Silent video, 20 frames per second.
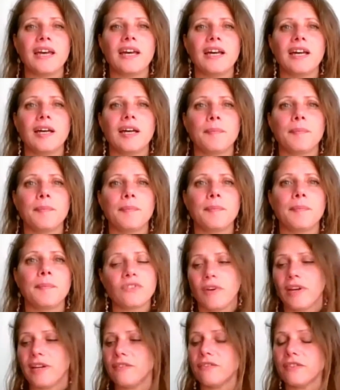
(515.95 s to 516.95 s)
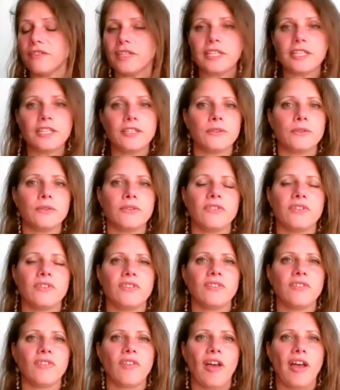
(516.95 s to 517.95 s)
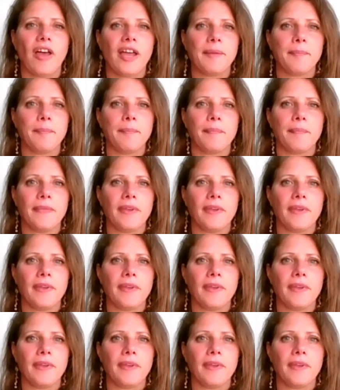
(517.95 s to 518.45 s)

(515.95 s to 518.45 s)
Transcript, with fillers: Um, also, I really used this time.